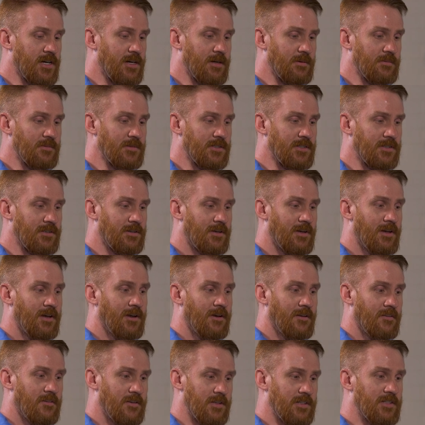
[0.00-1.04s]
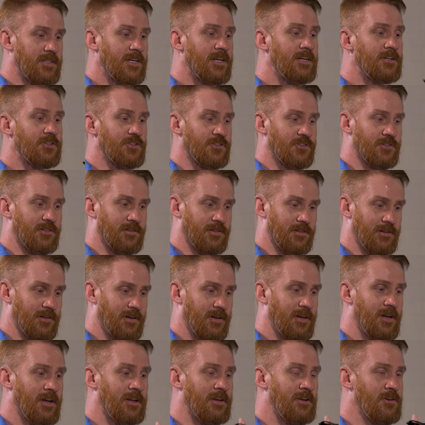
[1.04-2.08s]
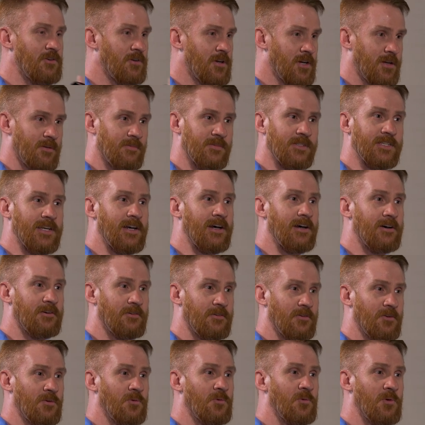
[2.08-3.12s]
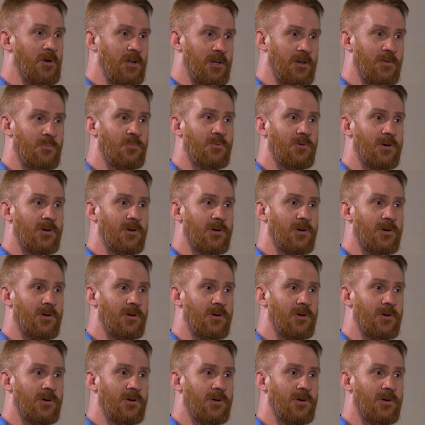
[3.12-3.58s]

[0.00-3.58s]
times, the teacher in you comes out when you